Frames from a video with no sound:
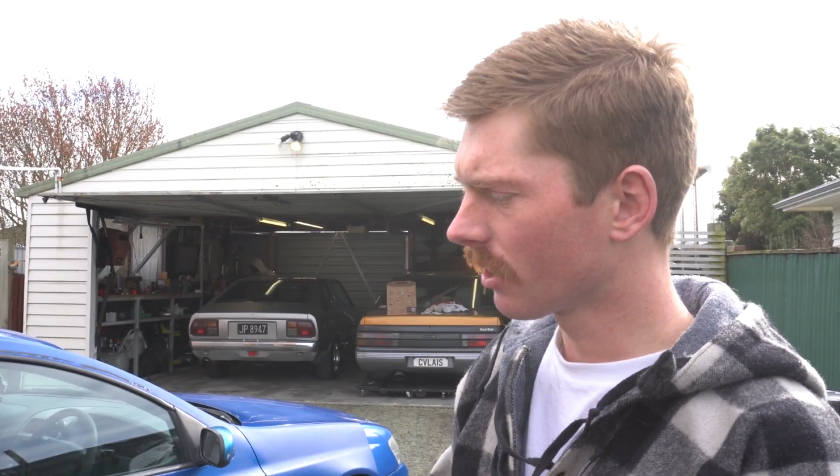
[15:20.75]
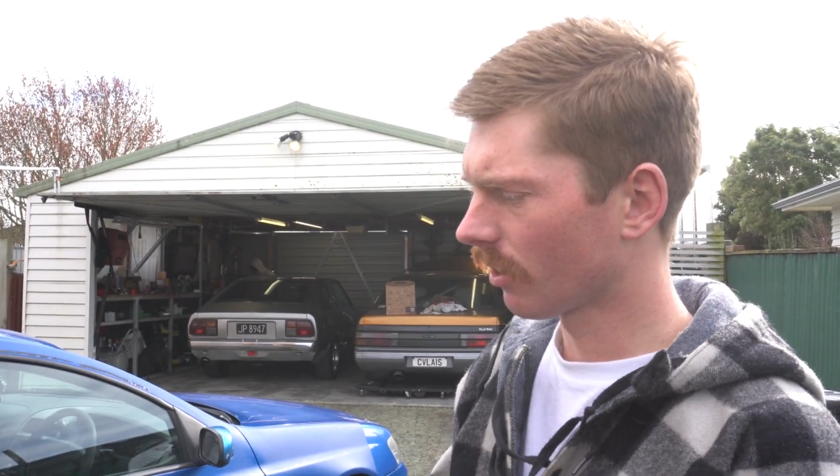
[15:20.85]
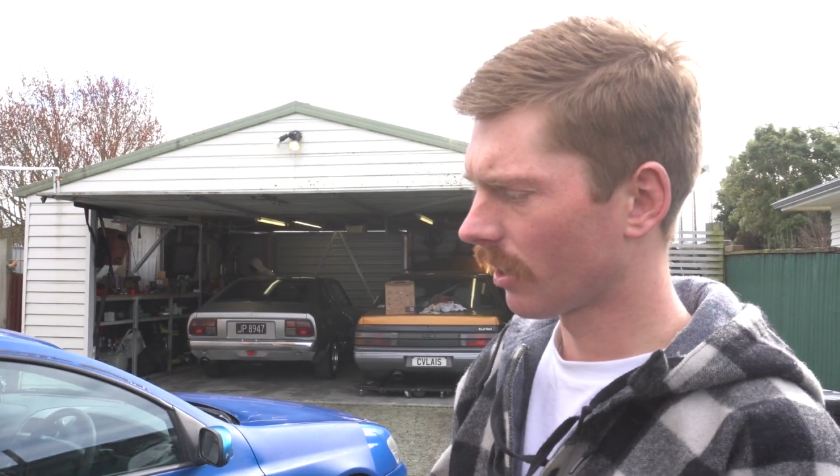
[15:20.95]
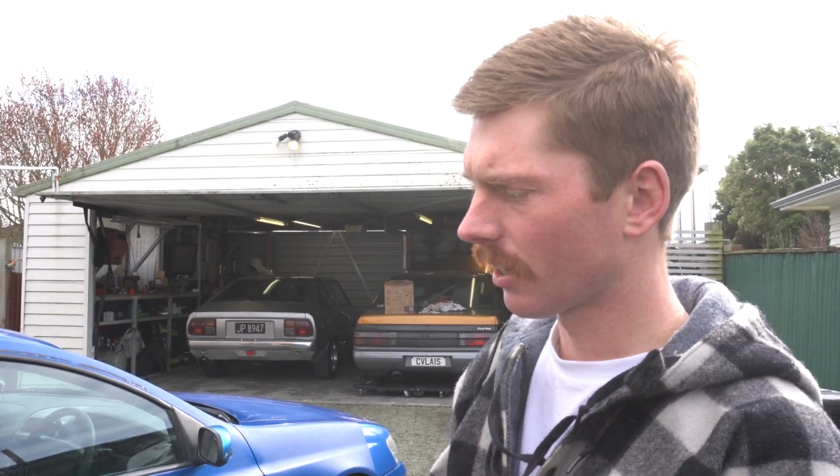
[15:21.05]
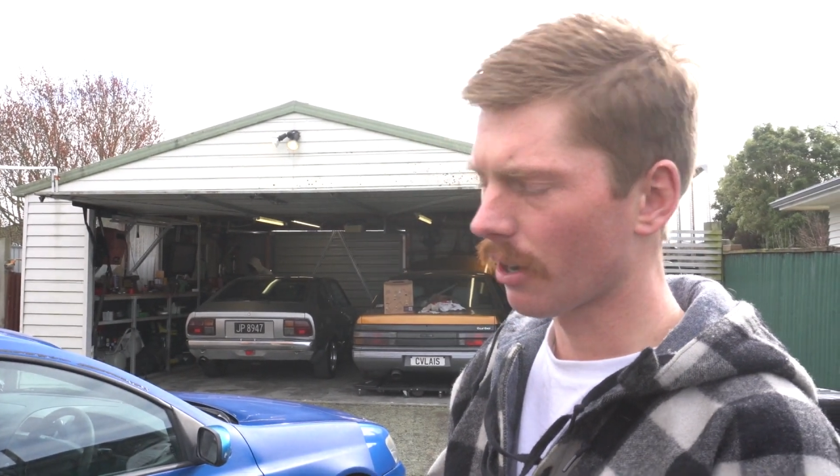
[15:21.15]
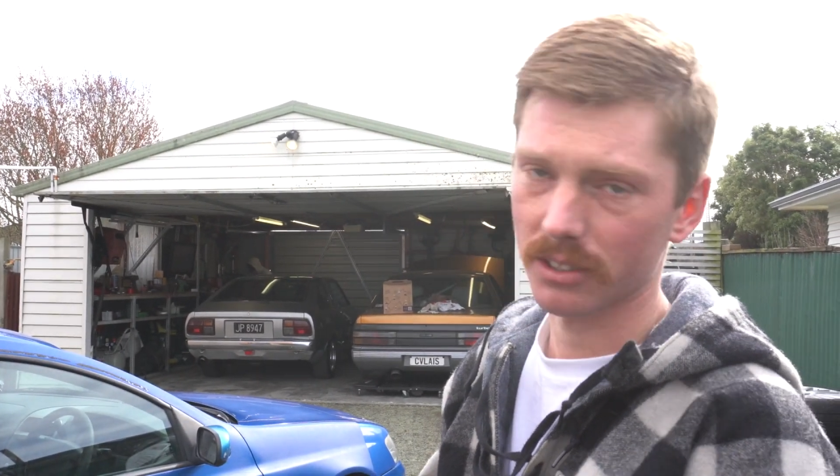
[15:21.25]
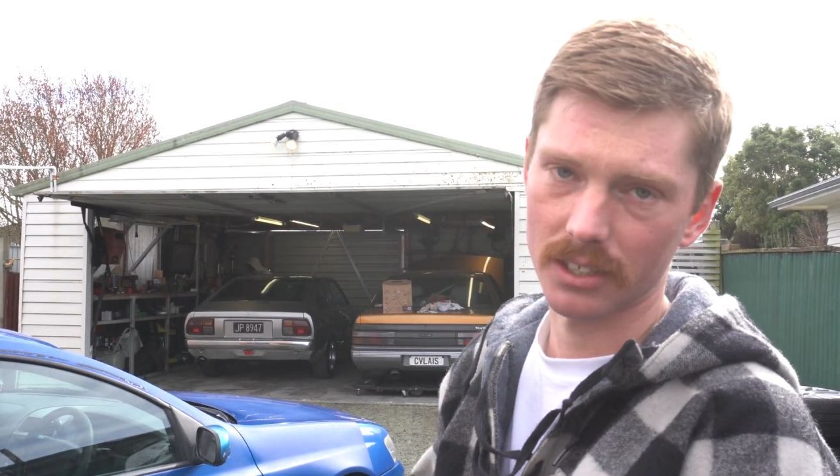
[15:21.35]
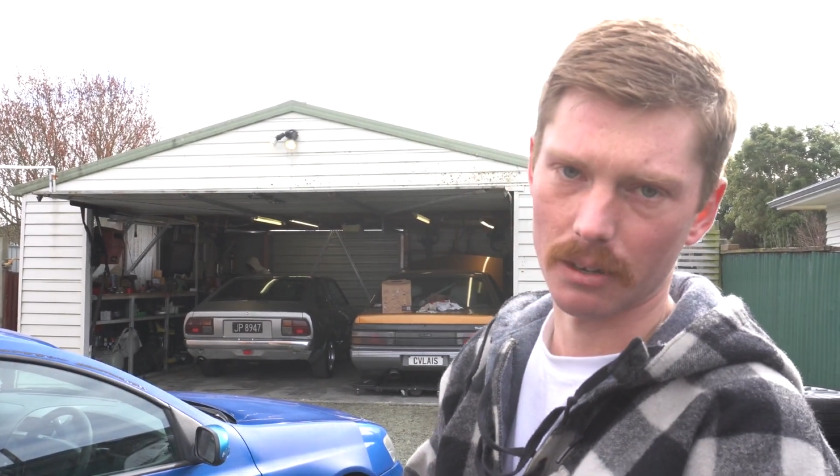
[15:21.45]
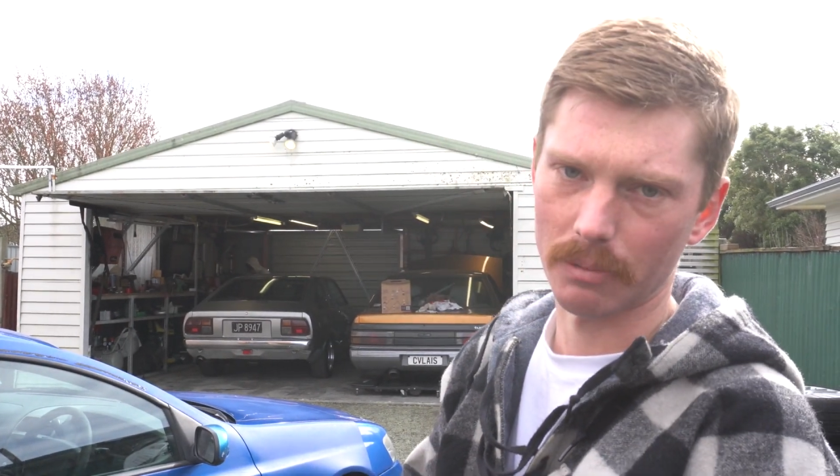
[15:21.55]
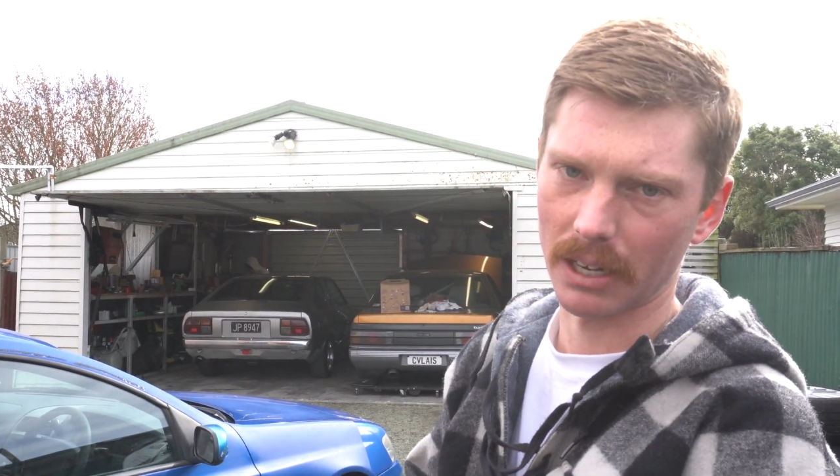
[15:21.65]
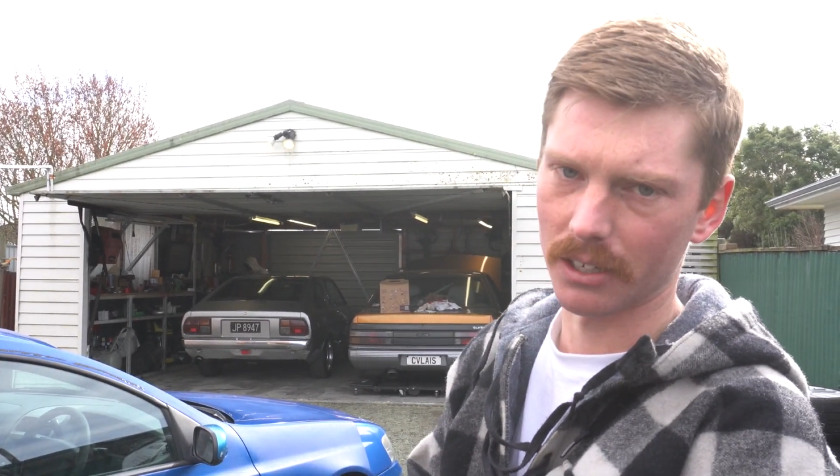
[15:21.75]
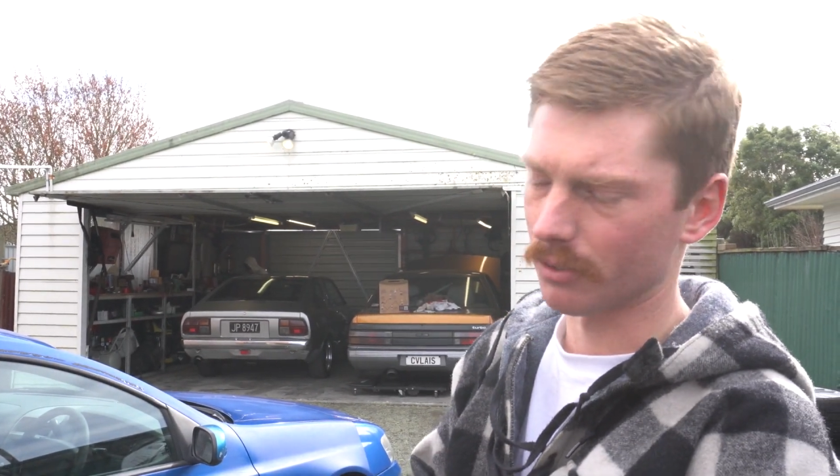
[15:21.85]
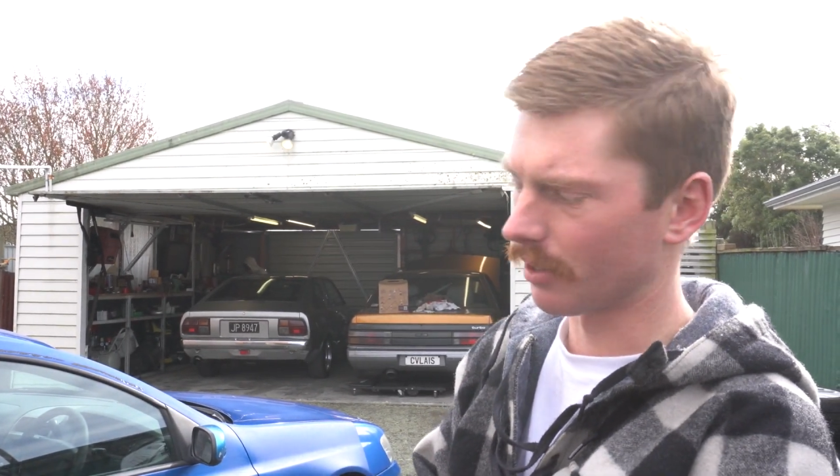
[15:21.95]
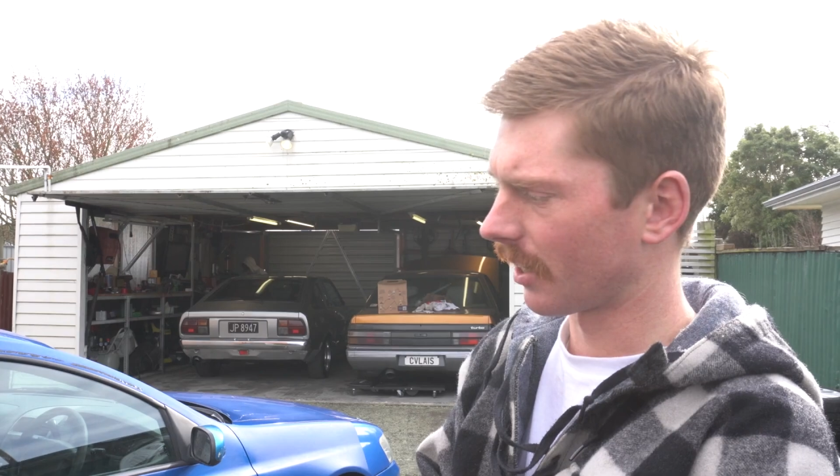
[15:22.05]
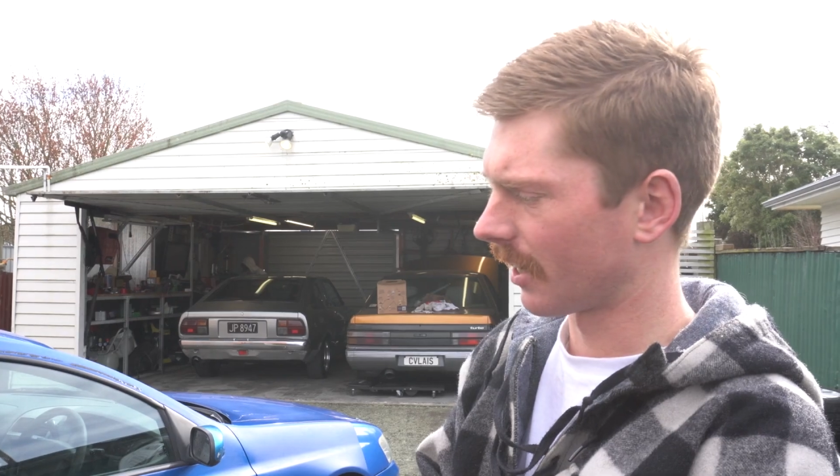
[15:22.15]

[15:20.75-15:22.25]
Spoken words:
I got stuck back into it